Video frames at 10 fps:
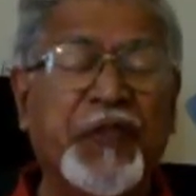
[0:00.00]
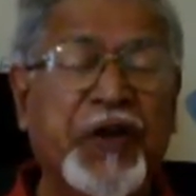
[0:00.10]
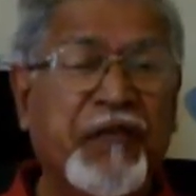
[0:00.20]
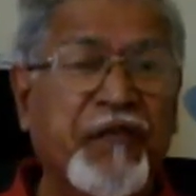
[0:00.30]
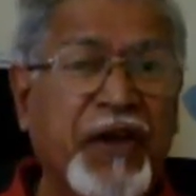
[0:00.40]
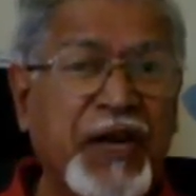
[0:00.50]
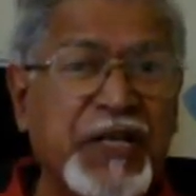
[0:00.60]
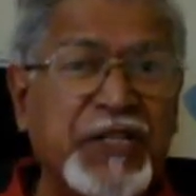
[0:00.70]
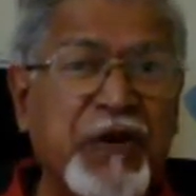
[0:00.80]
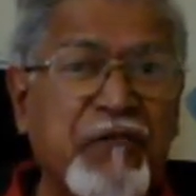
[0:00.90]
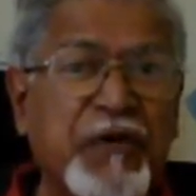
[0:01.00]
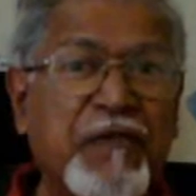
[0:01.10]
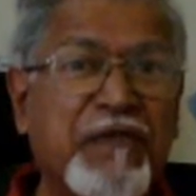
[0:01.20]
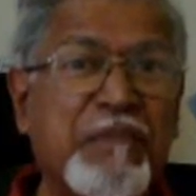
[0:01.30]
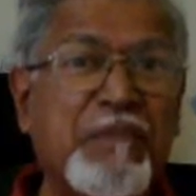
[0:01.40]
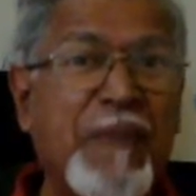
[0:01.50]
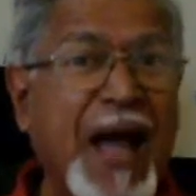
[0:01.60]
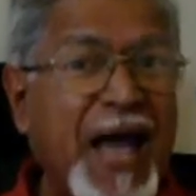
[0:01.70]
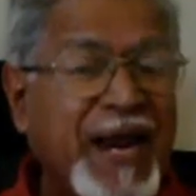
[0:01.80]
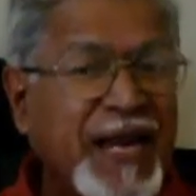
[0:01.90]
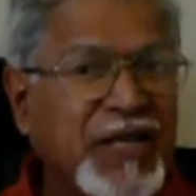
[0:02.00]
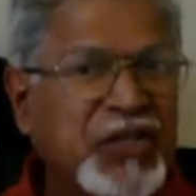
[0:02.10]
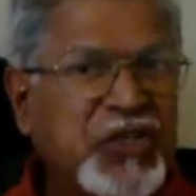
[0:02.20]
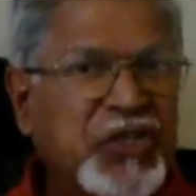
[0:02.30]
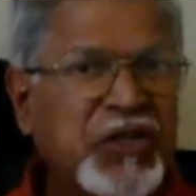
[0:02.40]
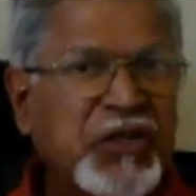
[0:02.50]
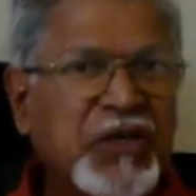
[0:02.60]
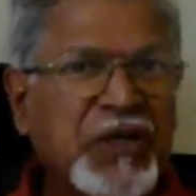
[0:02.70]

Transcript: The very sound of marriage